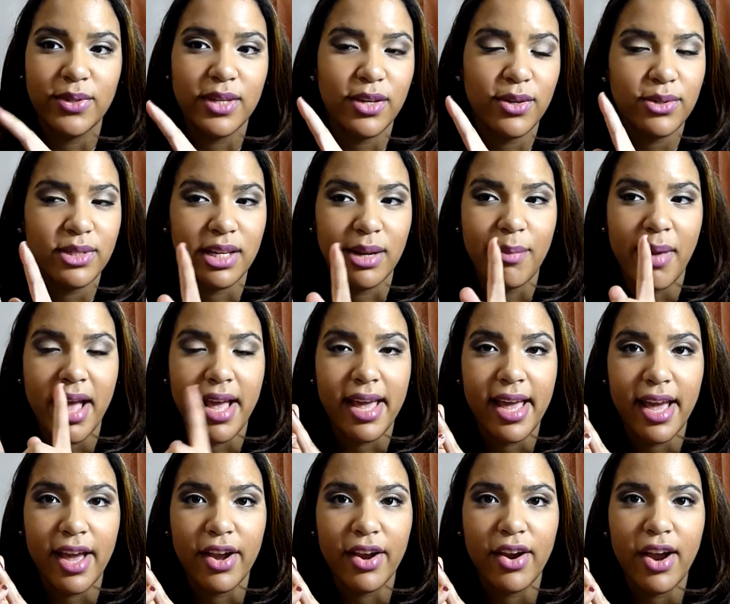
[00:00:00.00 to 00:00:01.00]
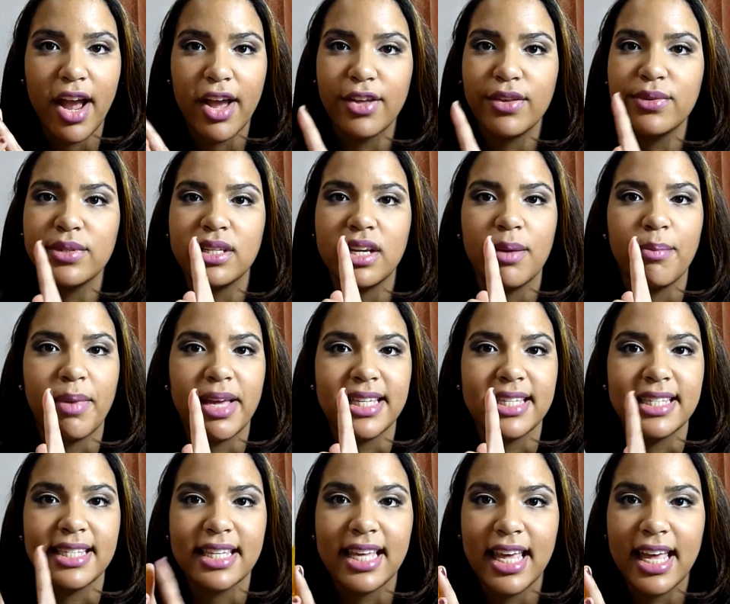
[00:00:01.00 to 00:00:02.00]
I use it in my hair, I use it on my
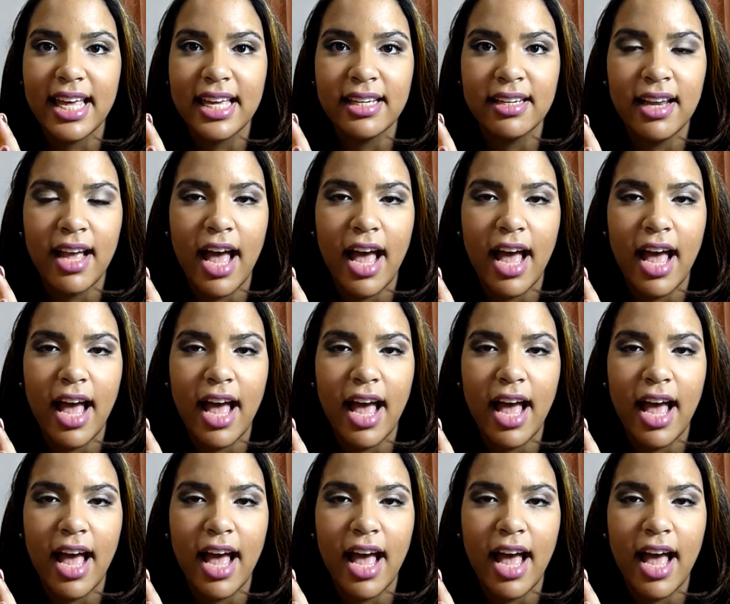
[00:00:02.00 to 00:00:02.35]
skin